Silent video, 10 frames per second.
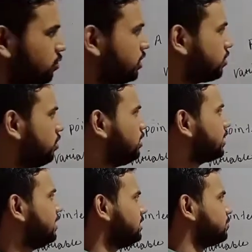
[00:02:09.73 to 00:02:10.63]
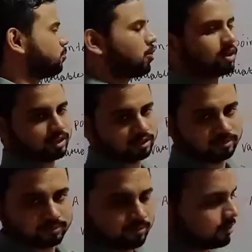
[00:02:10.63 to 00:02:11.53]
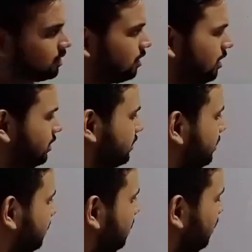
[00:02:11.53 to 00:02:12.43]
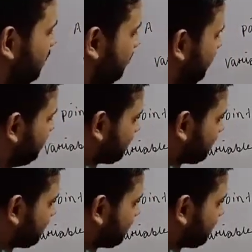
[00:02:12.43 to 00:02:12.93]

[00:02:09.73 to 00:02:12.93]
we call as pointer, right? Means